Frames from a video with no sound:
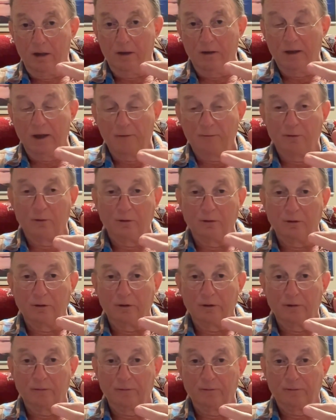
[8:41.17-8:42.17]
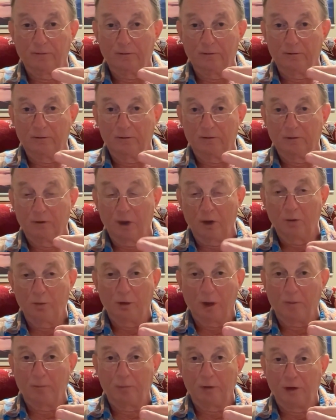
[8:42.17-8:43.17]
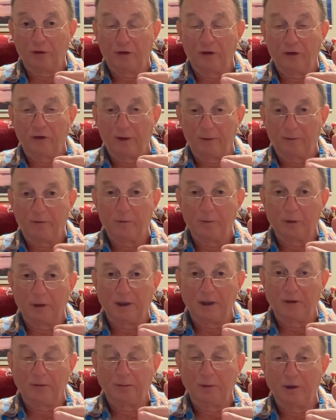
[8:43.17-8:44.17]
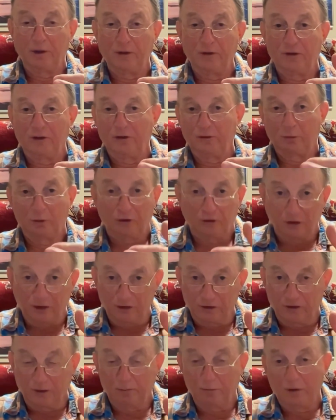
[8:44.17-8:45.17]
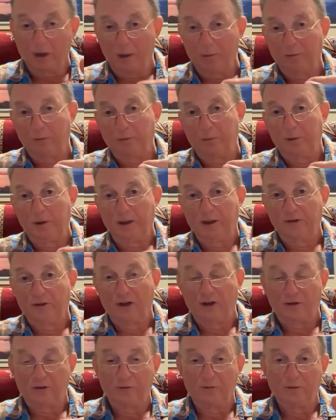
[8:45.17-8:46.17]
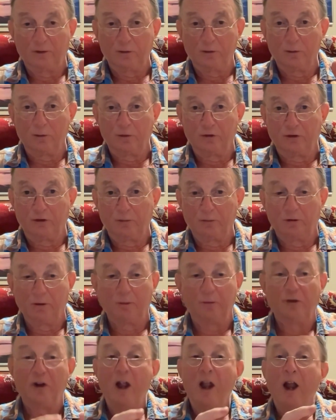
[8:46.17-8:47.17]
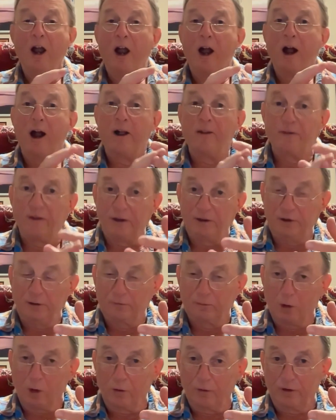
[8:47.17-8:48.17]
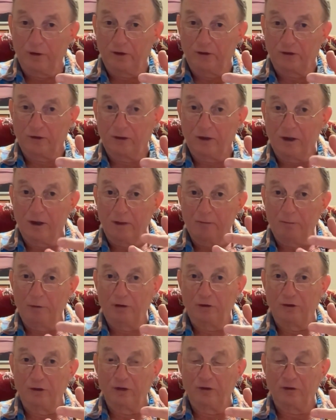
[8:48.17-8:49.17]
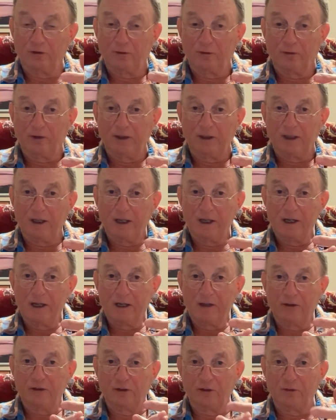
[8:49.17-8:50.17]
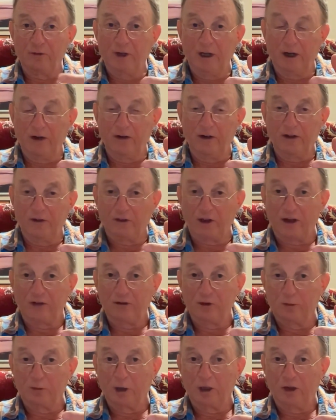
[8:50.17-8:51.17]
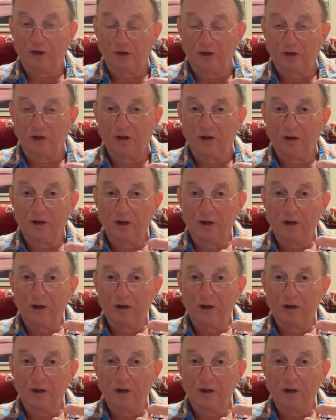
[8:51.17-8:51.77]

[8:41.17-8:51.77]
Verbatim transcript: level of low blood pressure that everybody experiences, which can sometimes be excessive and cause symptoms, and then you've got this business of the severe exacerbation